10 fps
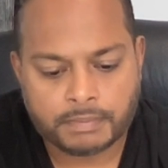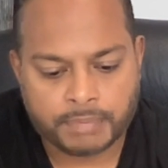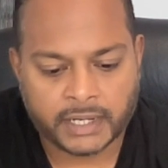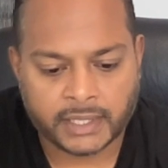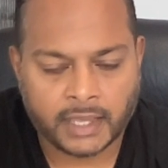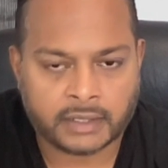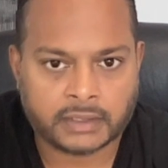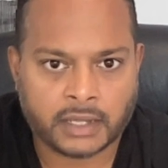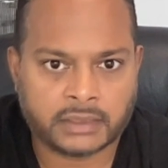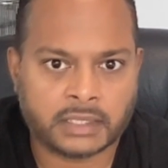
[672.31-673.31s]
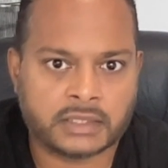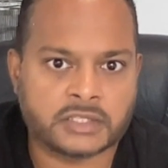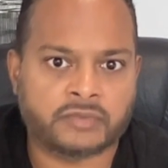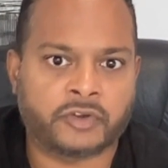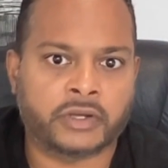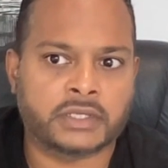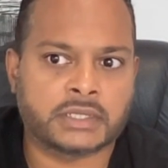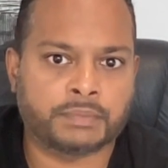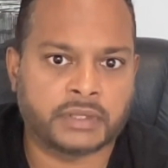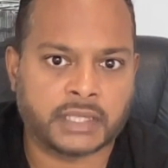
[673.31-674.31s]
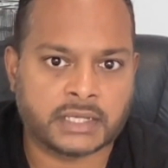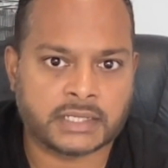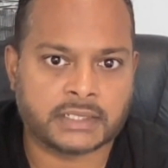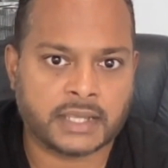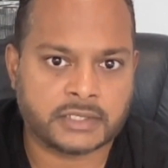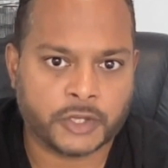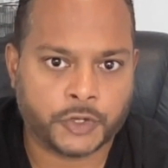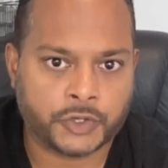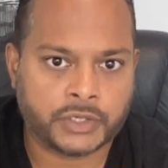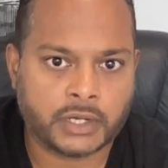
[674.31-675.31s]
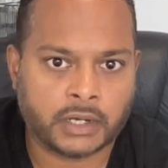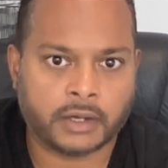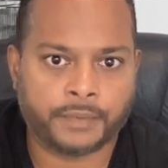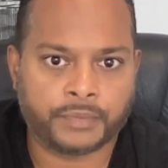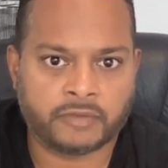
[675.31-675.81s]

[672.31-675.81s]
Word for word: But again, I think these are very simple things that Tesla could um,